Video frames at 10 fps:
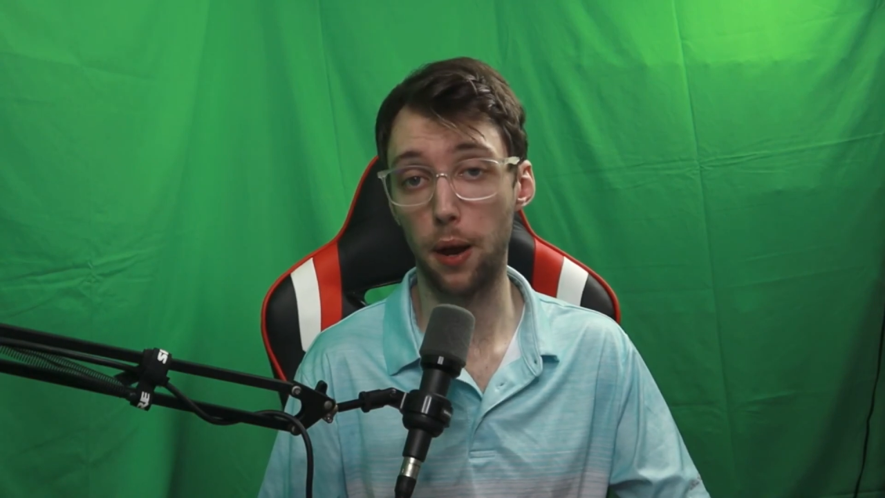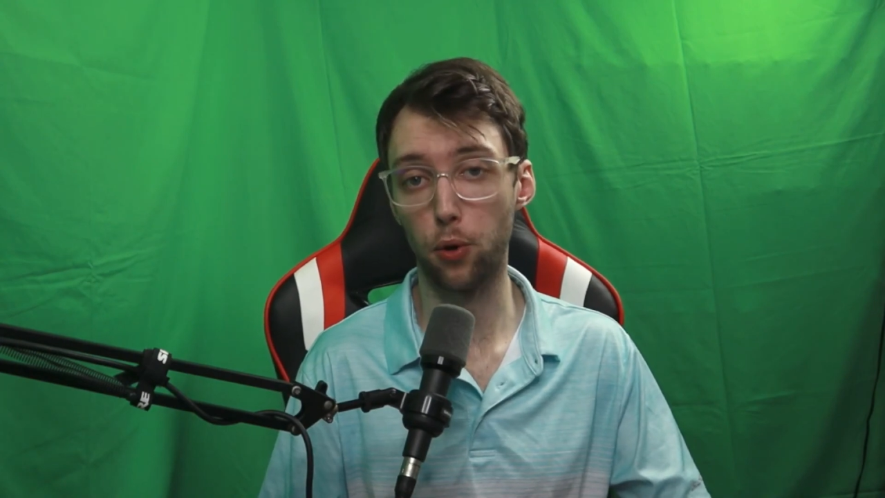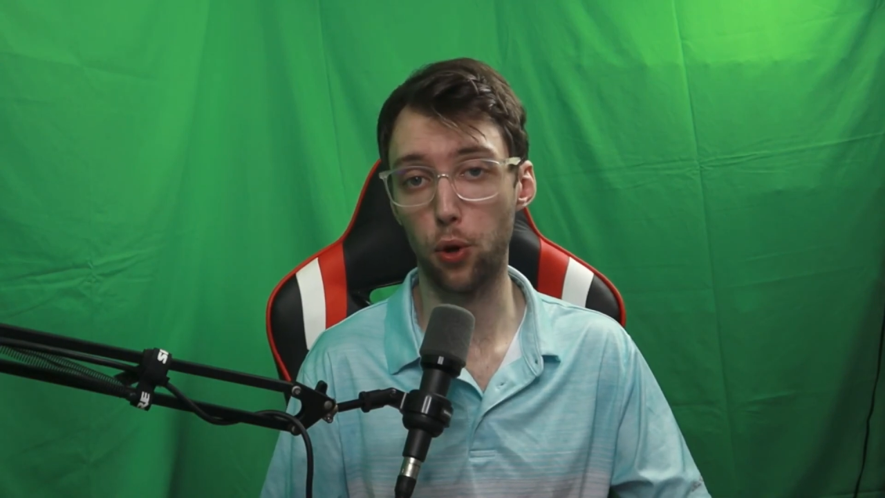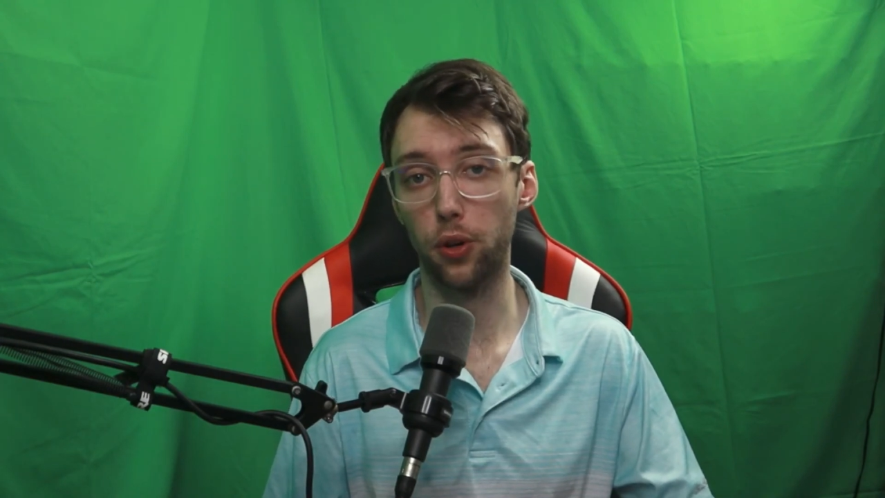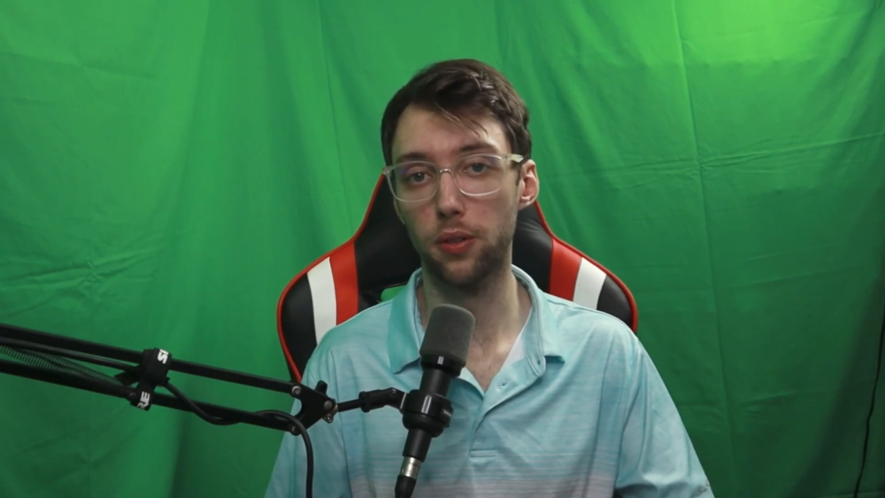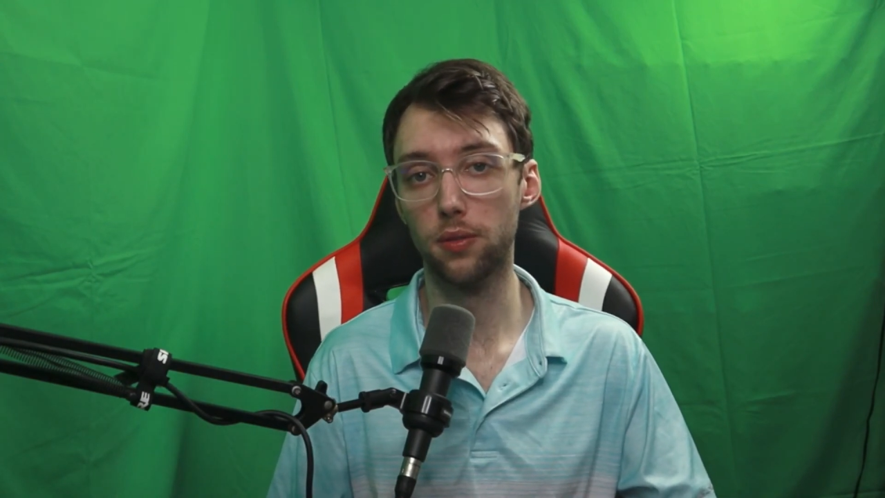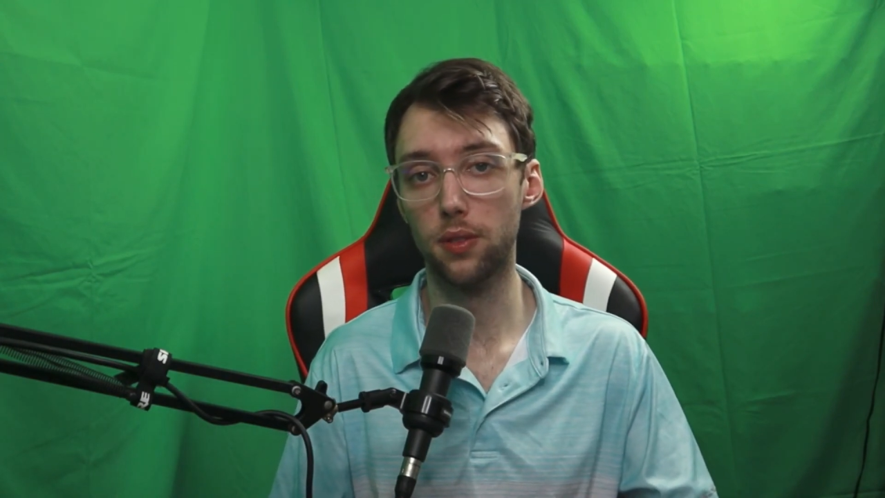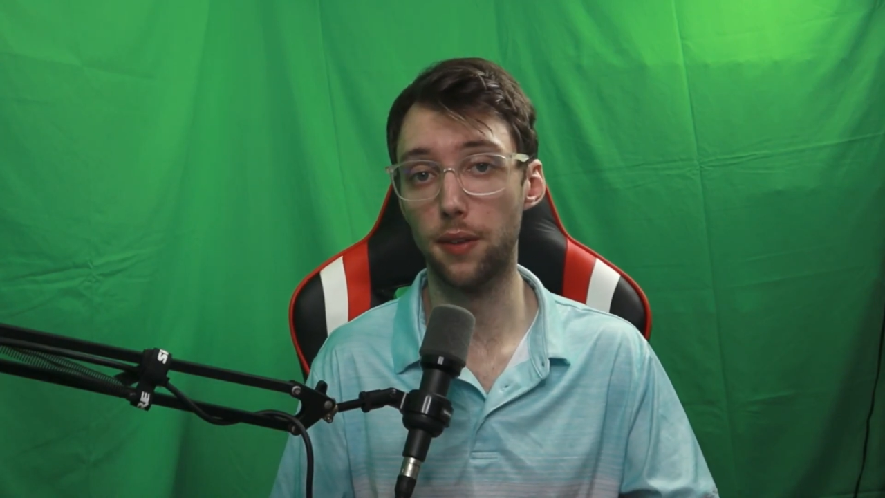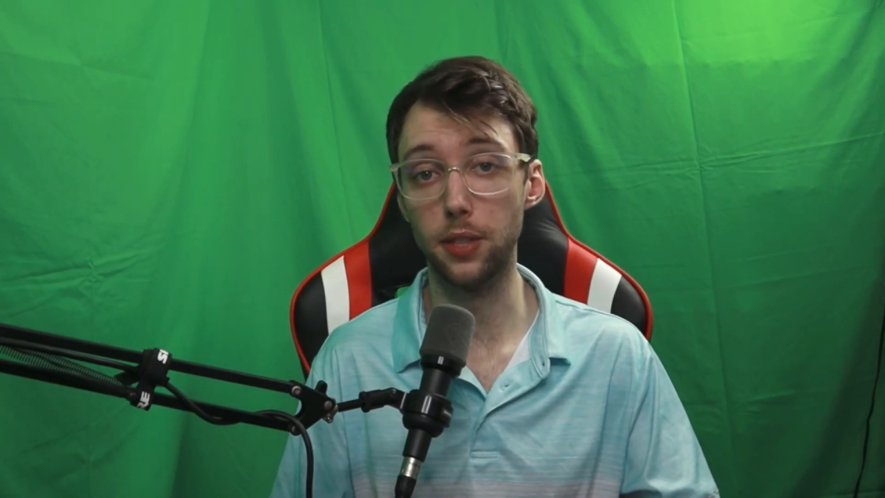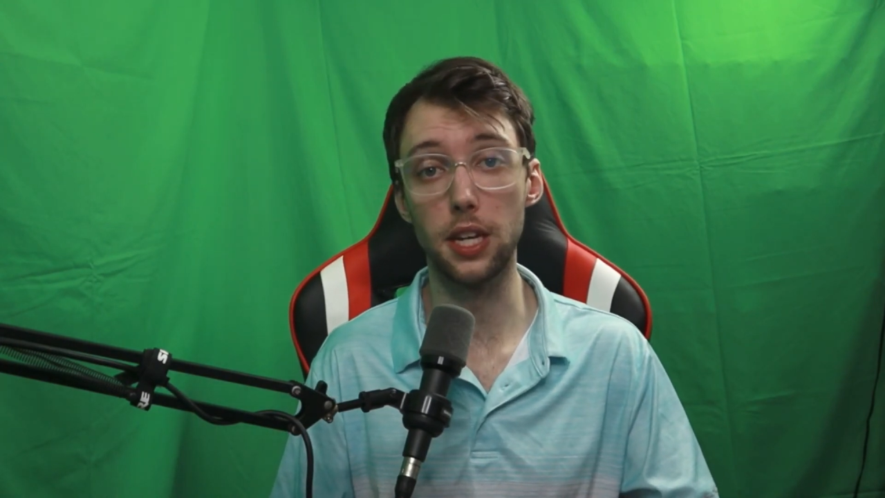owner
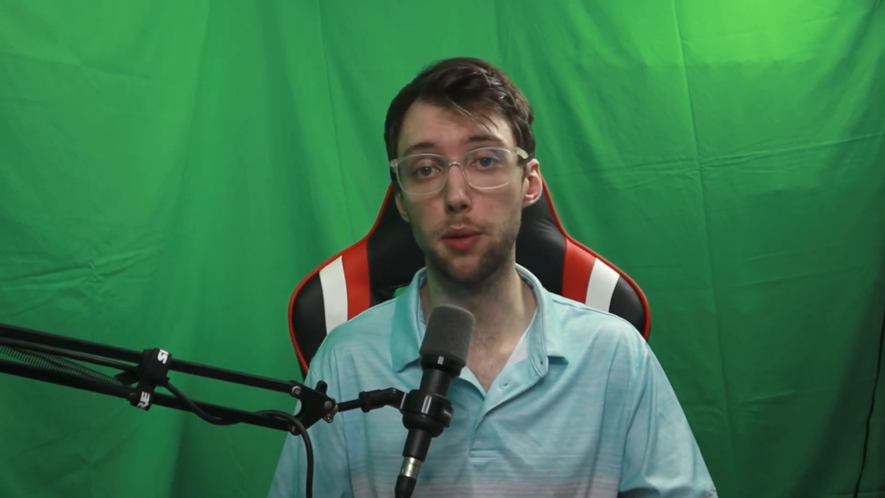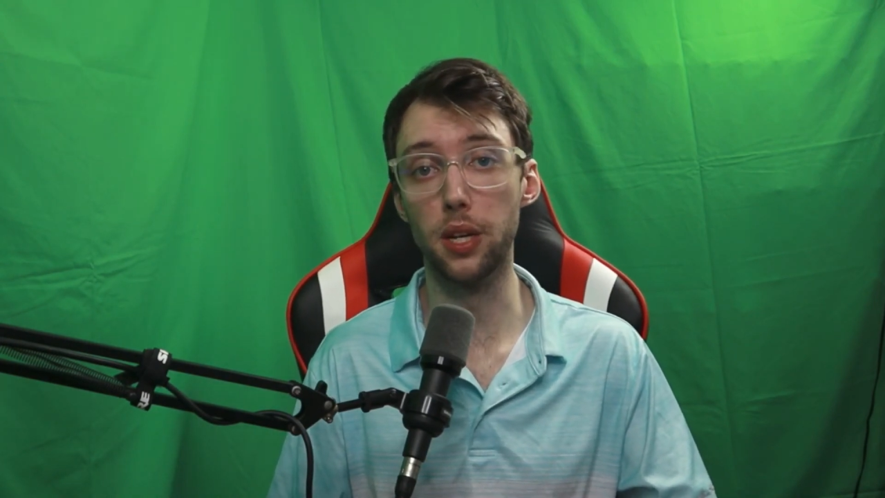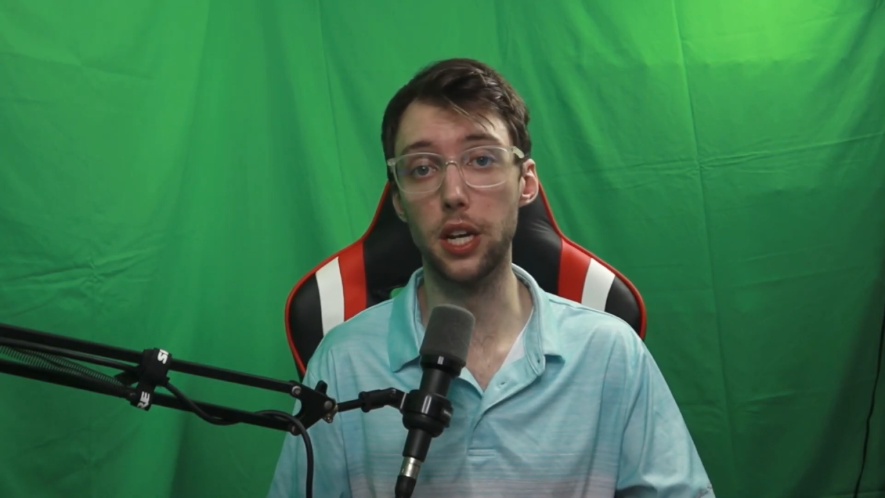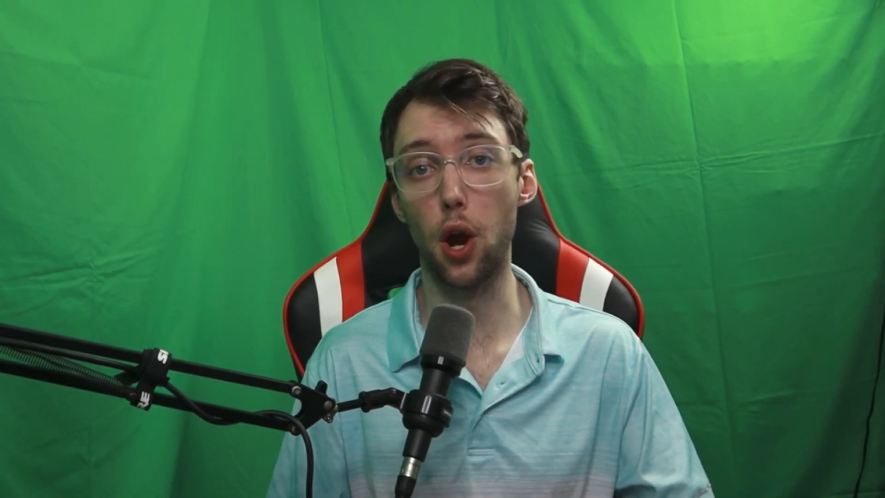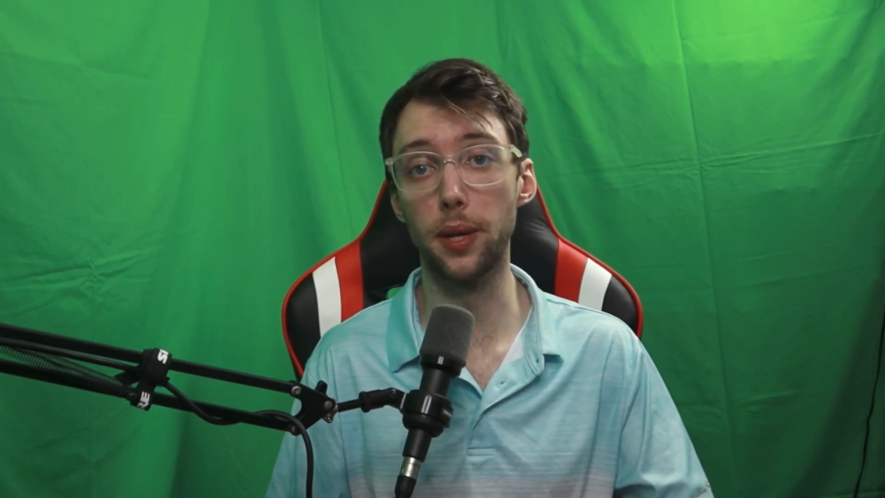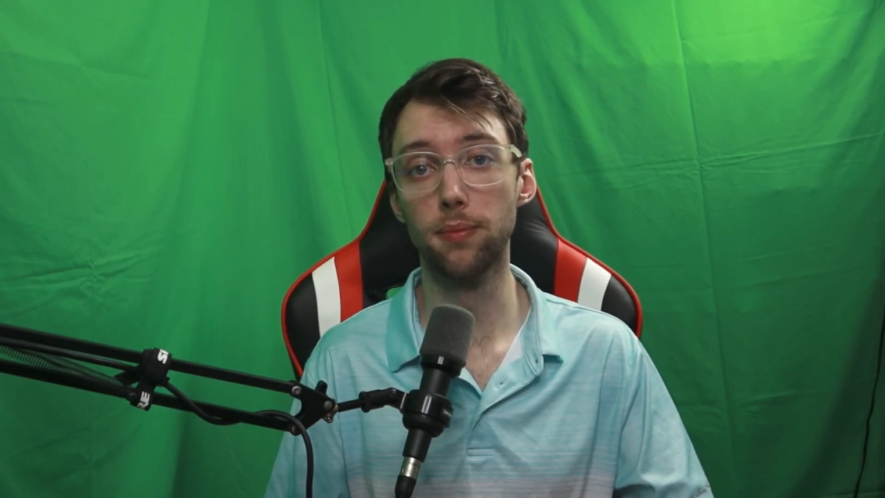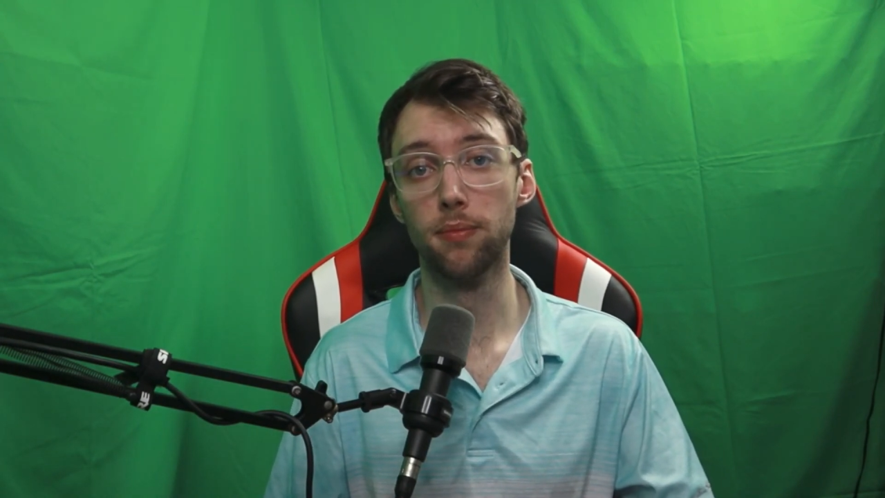of the Itty Bitty Army.